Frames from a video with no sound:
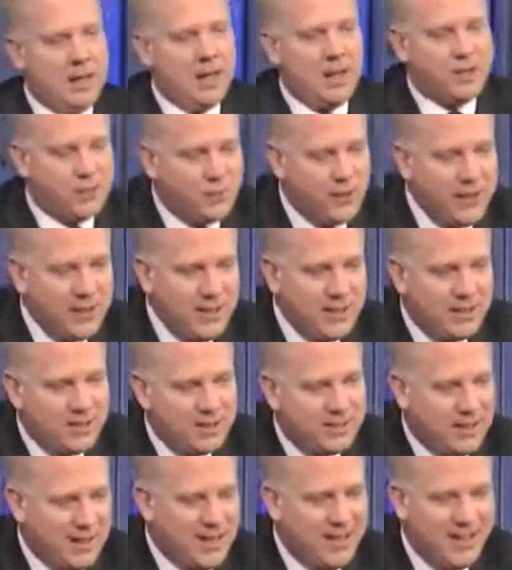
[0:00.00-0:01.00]
It's funny
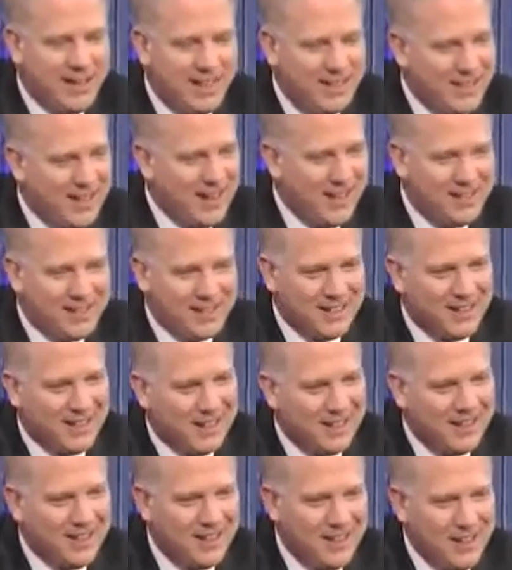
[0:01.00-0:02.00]
that
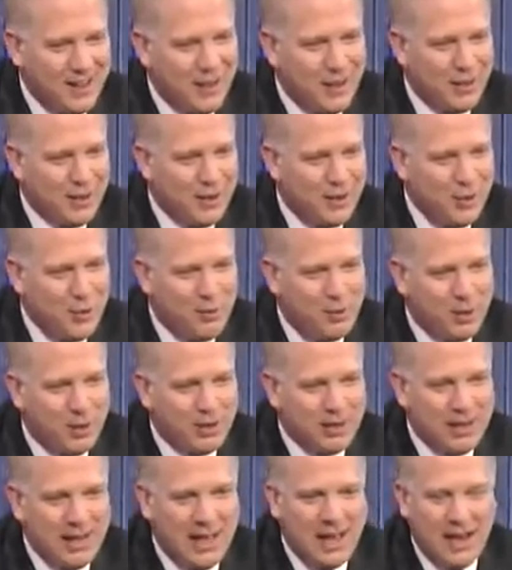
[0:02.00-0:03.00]
the
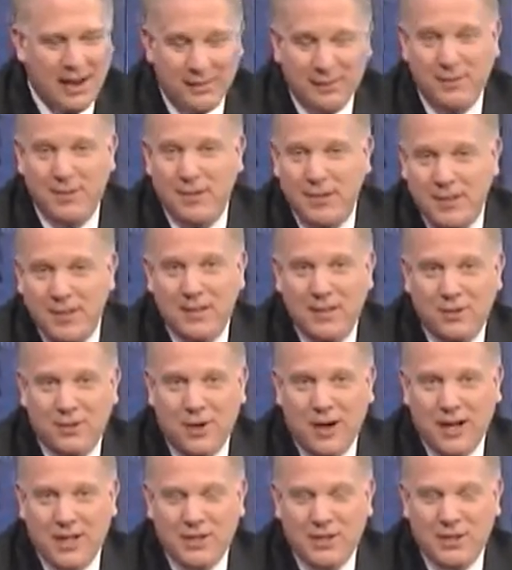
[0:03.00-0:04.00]
Uber left
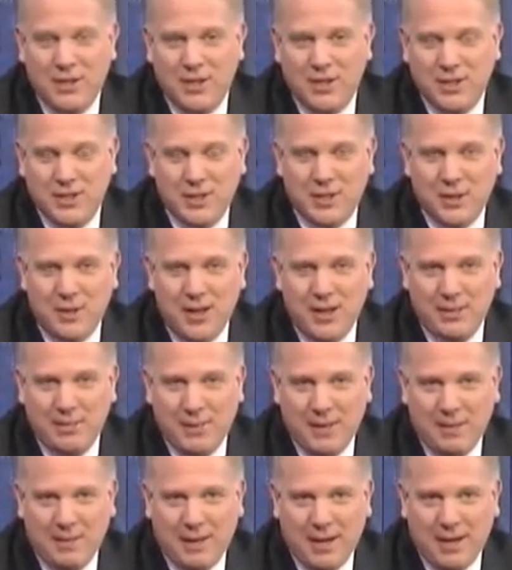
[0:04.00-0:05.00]
tries to discredit
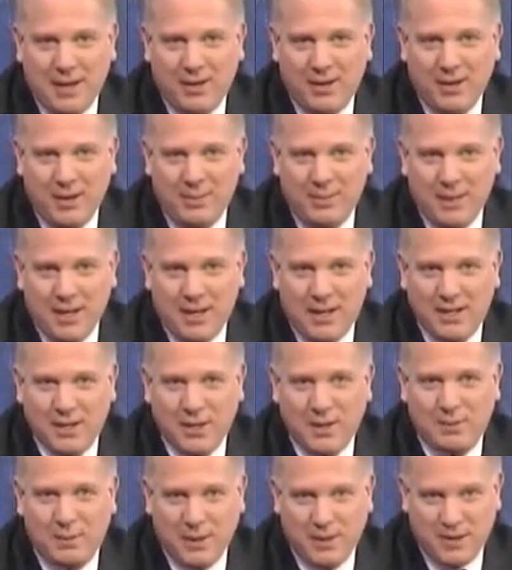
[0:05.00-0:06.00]
me by calling me a
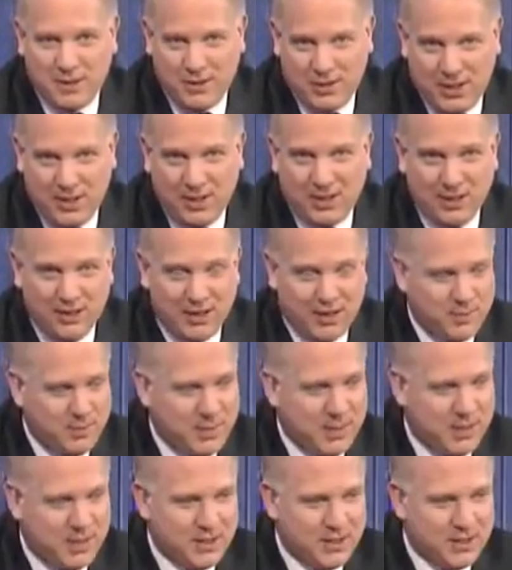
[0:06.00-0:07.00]
conspiracy theorist
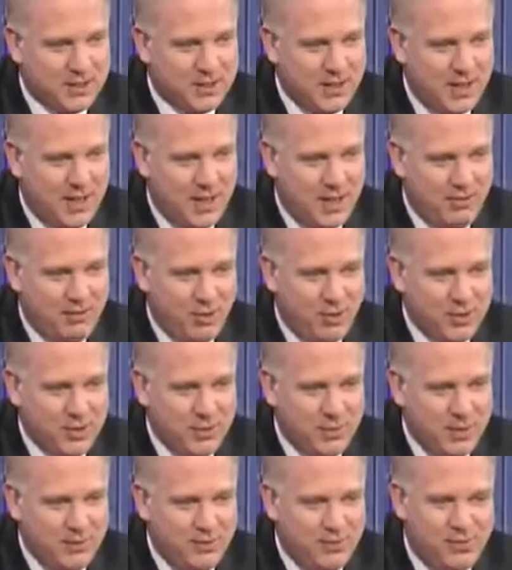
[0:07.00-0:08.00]
because I've
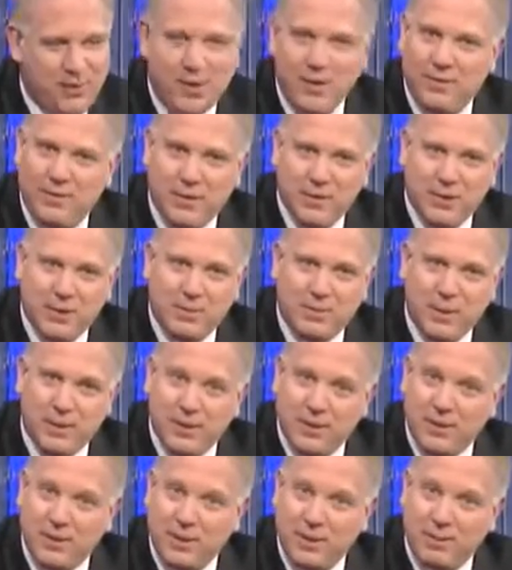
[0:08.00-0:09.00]
always made fun of
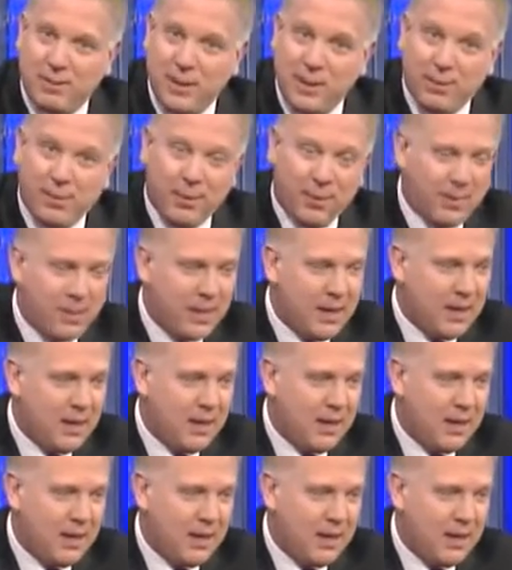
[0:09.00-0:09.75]
conspiracy people.